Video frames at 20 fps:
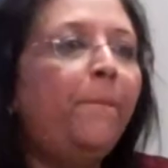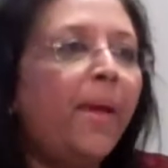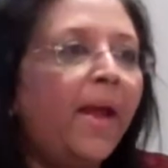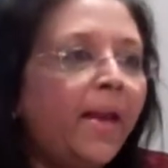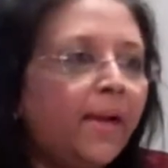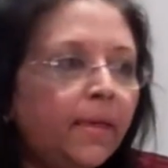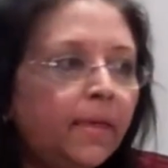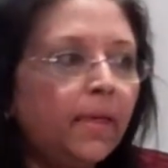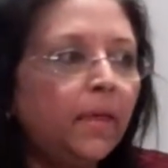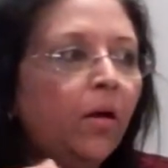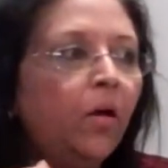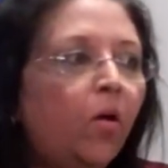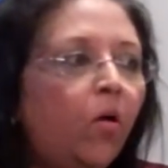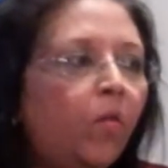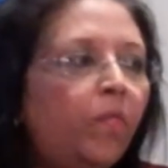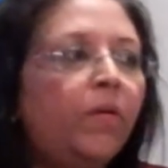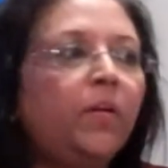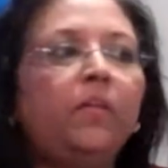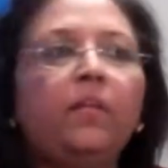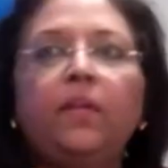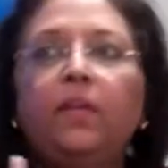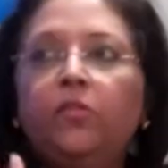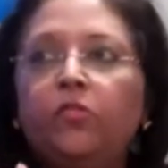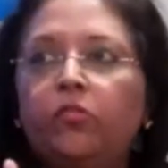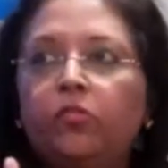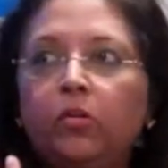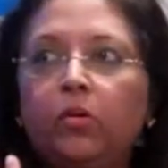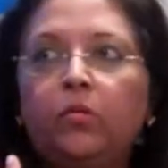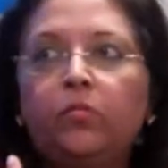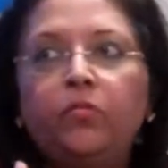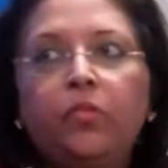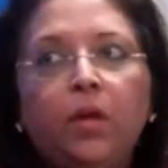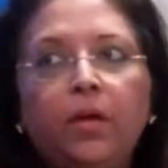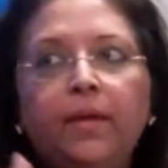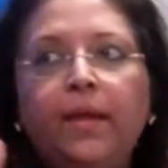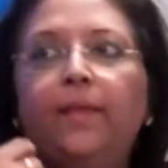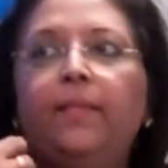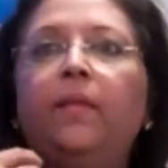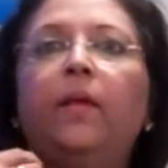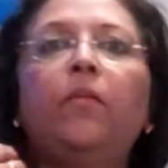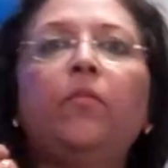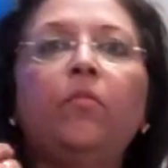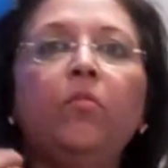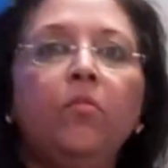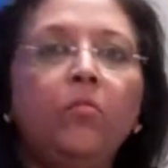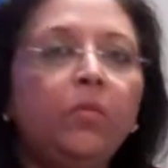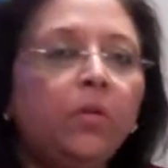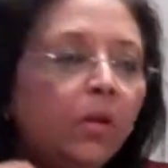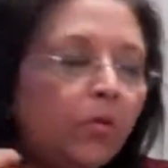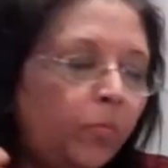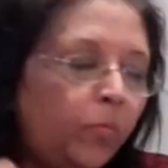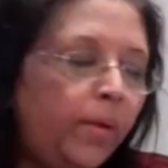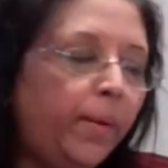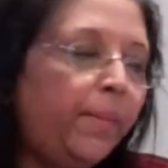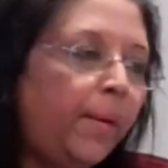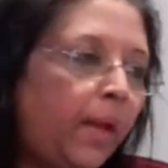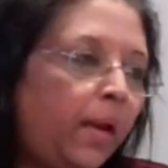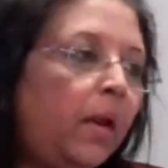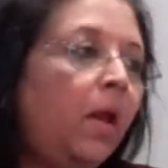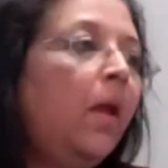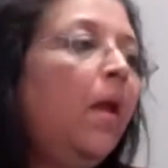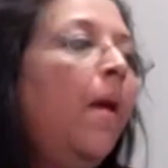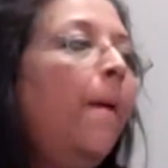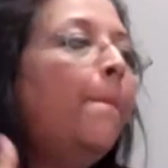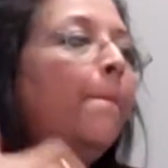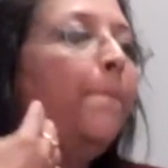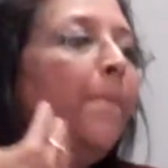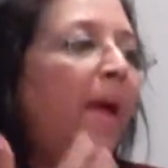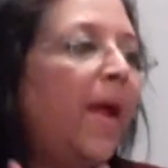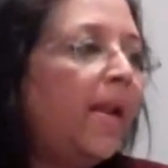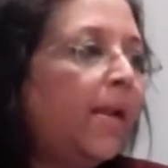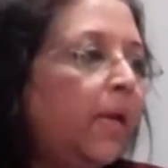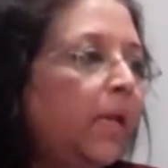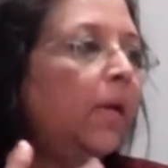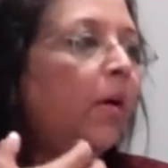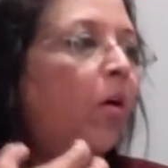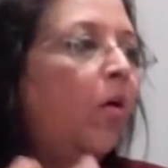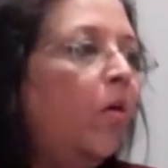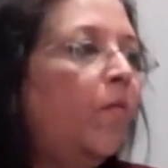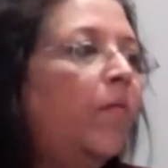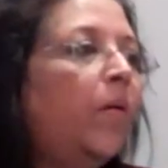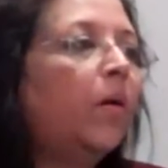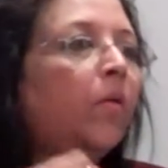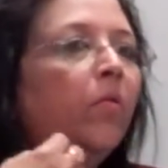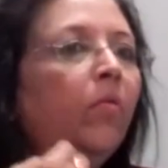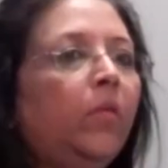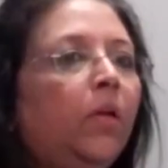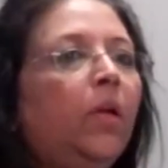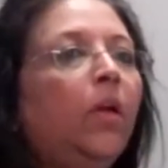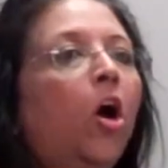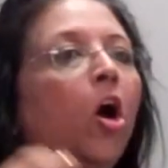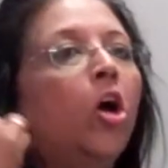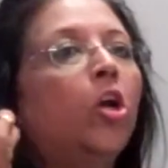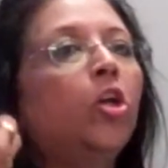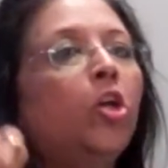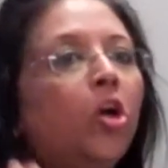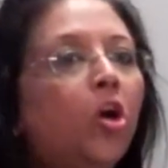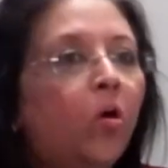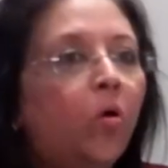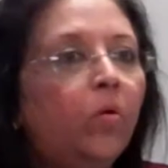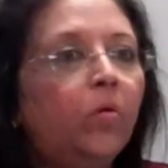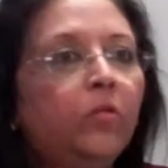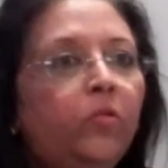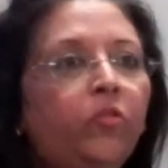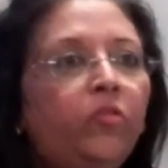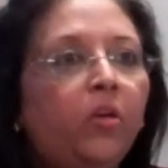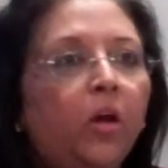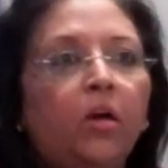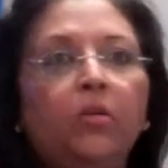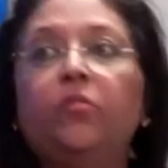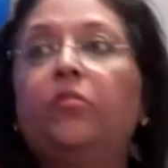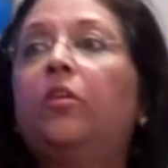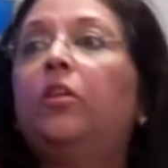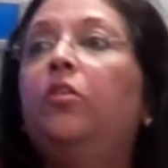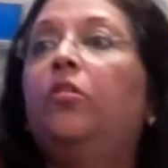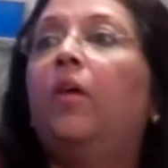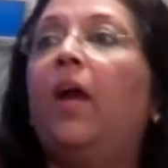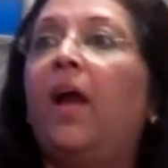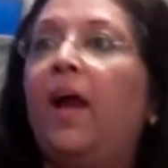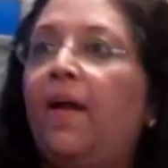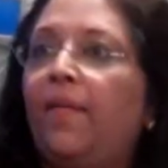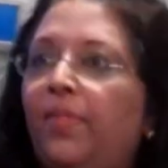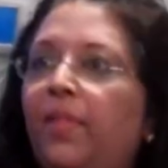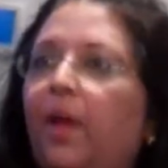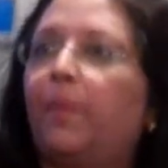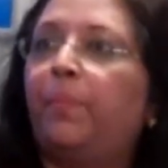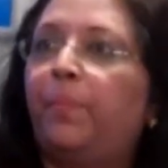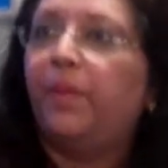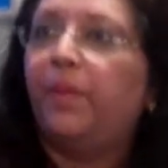bending over these stoves. Again, they're rural women bending over cooking on coal stoves. Now you had that